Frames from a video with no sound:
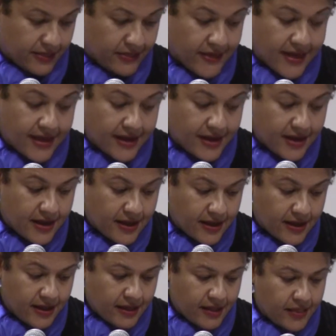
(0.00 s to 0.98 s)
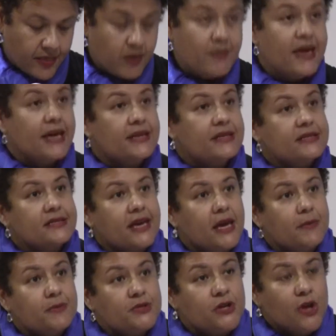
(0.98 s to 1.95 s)
Then the man
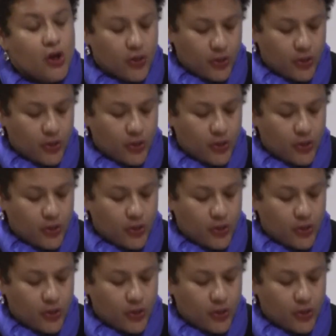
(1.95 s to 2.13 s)
escaped,